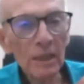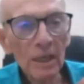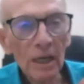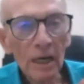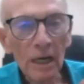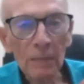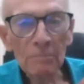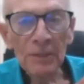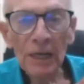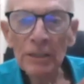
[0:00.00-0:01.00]
Um,
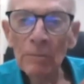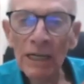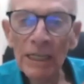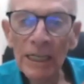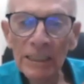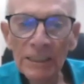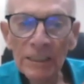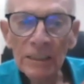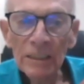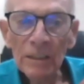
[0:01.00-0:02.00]
now, you might ask,
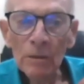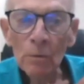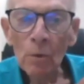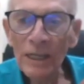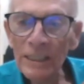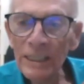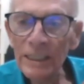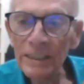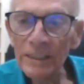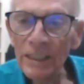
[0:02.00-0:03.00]
what
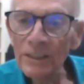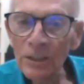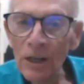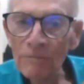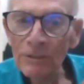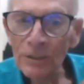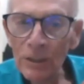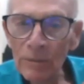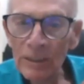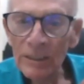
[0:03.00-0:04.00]
is a soft
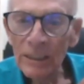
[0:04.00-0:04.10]
sermon,